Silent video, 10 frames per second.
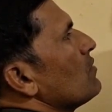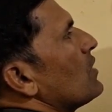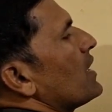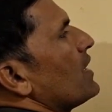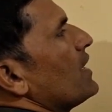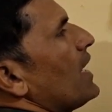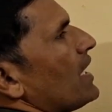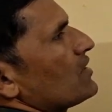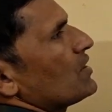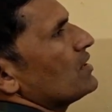For a
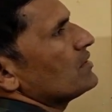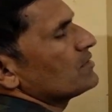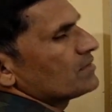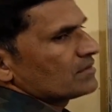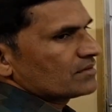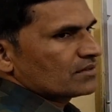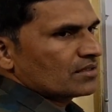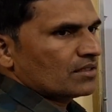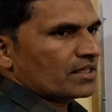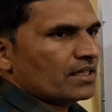reaction,
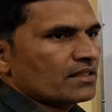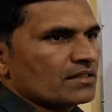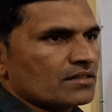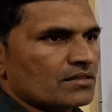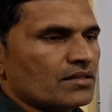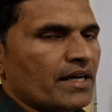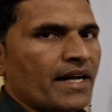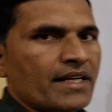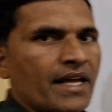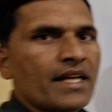okay, so
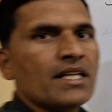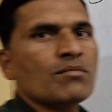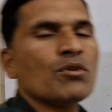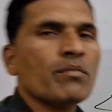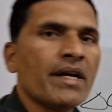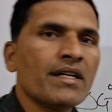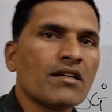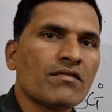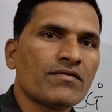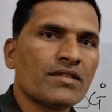at any
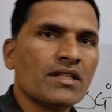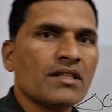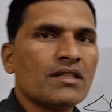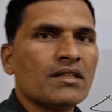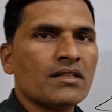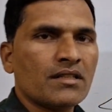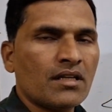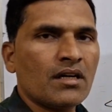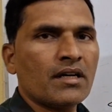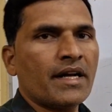moment of the,
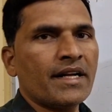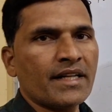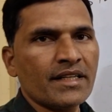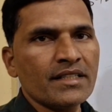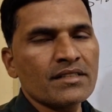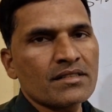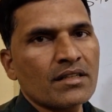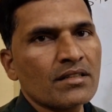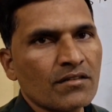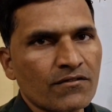or at any
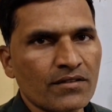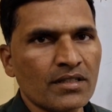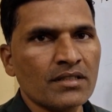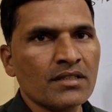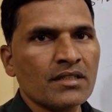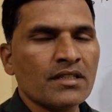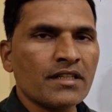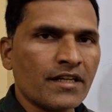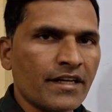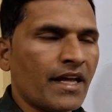instant of a
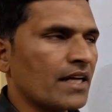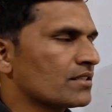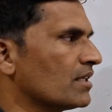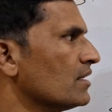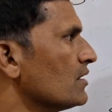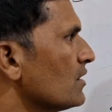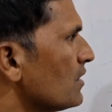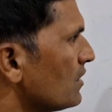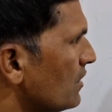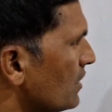reaction,
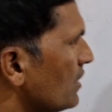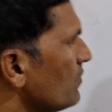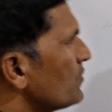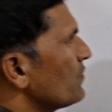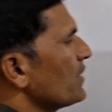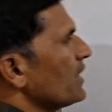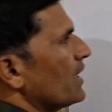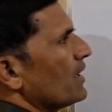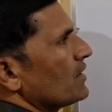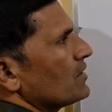the Gibbs free
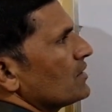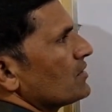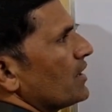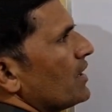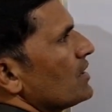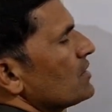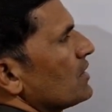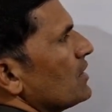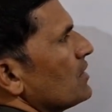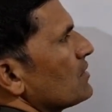energy
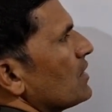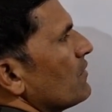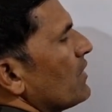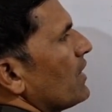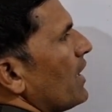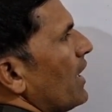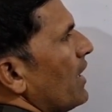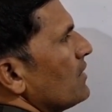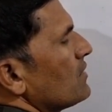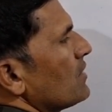change is given
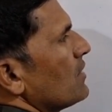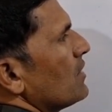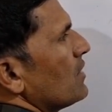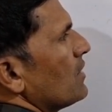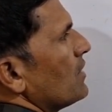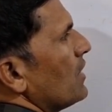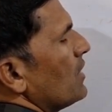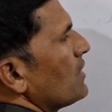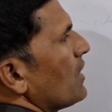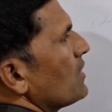as
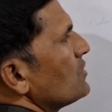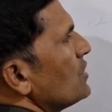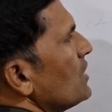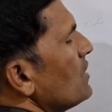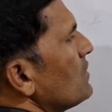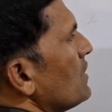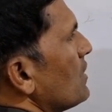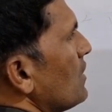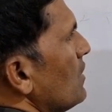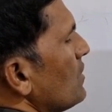delta G is
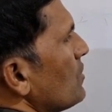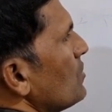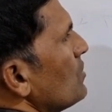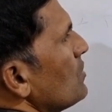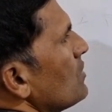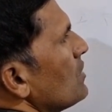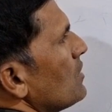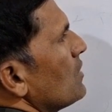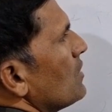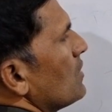equal to
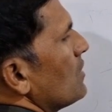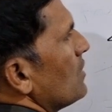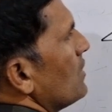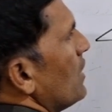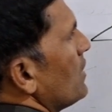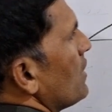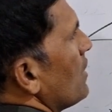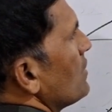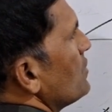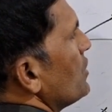
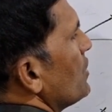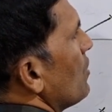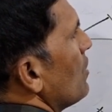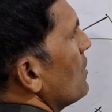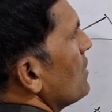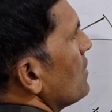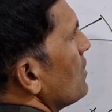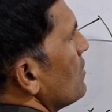delta G naught